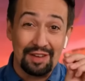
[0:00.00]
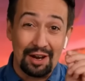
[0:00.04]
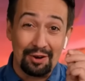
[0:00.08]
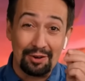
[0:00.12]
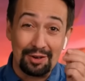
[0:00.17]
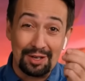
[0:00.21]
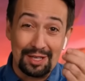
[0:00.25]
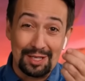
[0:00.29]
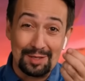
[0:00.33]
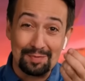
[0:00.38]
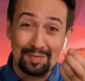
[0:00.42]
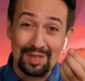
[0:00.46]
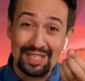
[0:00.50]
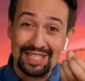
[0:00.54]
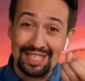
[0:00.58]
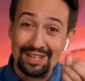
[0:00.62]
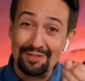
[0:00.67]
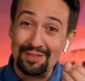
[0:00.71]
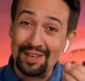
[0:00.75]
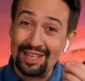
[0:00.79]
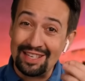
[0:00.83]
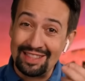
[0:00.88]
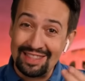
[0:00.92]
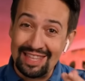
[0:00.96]
a very
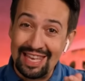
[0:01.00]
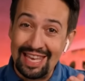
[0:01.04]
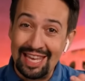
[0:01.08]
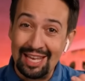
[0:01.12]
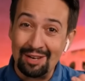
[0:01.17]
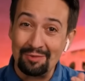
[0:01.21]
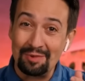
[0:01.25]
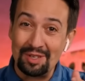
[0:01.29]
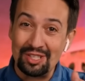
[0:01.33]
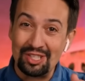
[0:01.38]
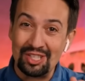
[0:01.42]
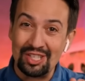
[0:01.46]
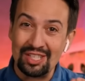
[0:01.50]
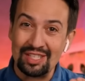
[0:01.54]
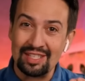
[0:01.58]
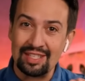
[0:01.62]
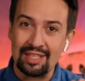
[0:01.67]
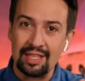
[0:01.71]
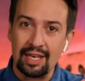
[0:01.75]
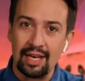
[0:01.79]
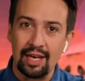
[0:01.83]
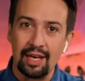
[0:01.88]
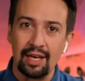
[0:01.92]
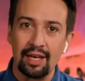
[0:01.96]
specific thing, which
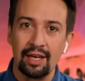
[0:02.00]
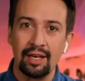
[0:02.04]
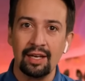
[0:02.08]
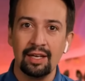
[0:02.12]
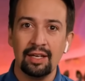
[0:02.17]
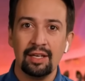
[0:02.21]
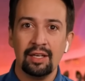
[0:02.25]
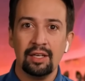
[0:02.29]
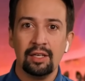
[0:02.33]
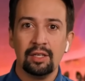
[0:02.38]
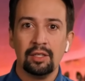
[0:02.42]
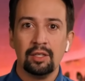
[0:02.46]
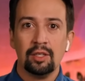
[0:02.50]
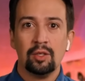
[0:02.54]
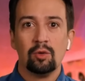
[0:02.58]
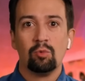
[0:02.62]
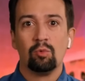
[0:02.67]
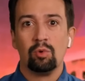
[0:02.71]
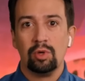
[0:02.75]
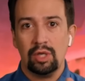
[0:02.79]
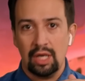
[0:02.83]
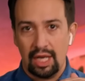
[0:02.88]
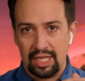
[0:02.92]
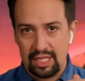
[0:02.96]
is the,
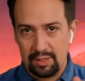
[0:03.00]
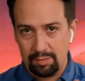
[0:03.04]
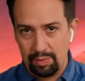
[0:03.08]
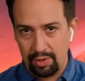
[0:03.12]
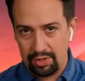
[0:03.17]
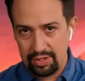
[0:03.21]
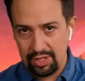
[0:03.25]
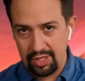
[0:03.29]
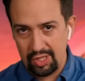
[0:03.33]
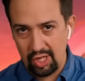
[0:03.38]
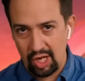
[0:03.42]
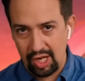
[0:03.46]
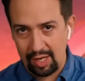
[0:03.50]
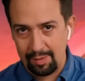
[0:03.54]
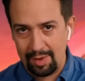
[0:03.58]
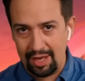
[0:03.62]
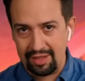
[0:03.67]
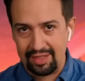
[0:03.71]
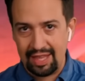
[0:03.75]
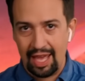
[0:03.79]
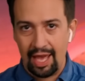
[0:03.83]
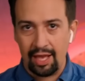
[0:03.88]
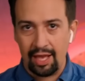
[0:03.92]
we're not supposed to talk about